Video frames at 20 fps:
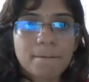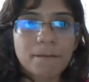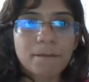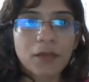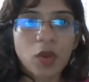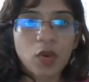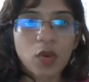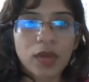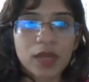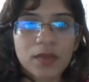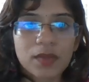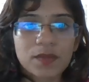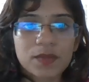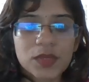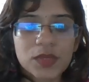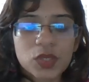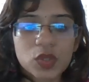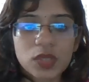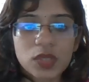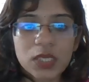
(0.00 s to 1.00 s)
Okay,
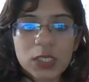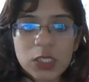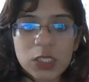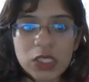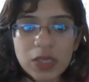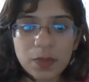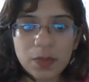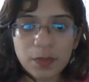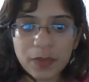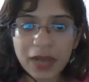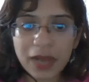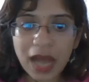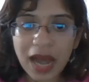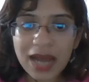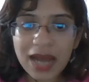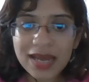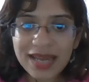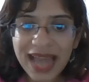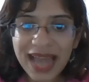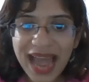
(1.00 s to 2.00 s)
so this is a
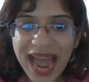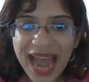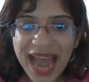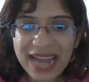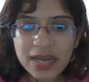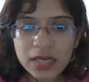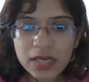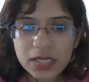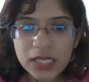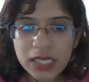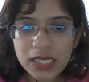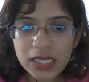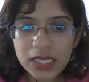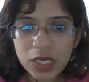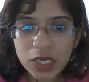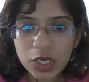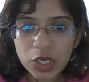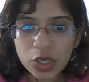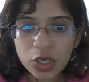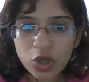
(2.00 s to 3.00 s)
plaque, and see
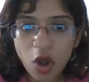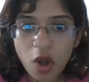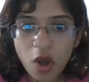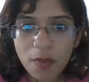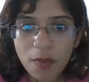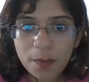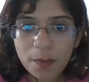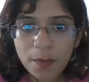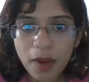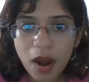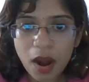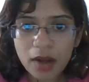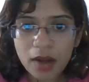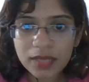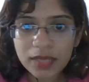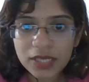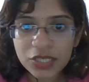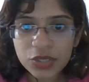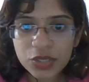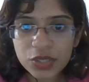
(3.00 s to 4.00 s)
the top
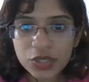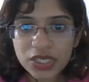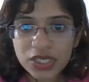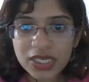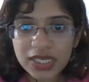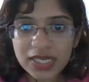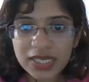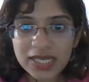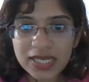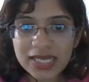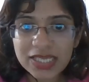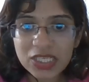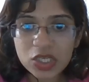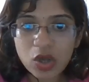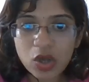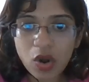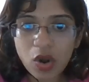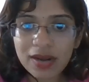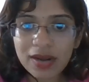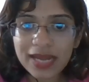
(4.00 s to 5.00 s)
part that you see
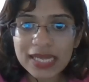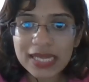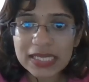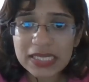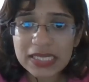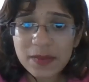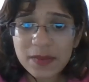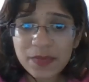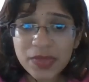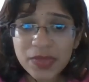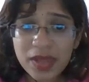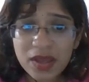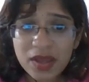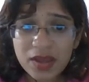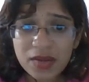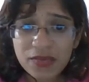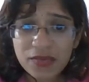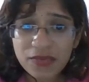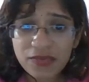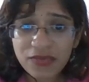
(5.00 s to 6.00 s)
is called as a
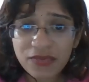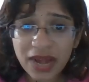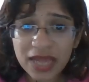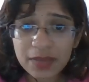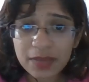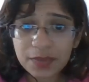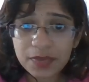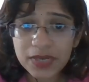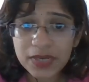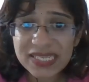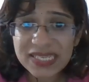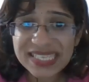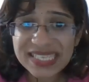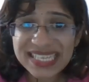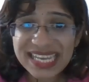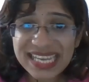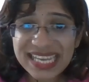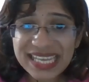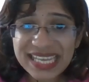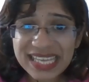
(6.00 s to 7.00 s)

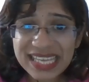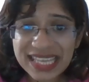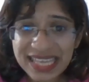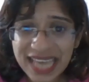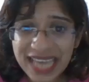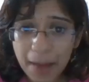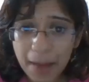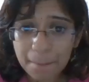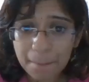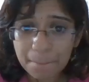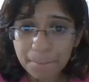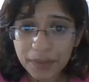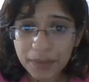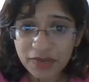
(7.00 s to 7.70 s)
fibrous cap.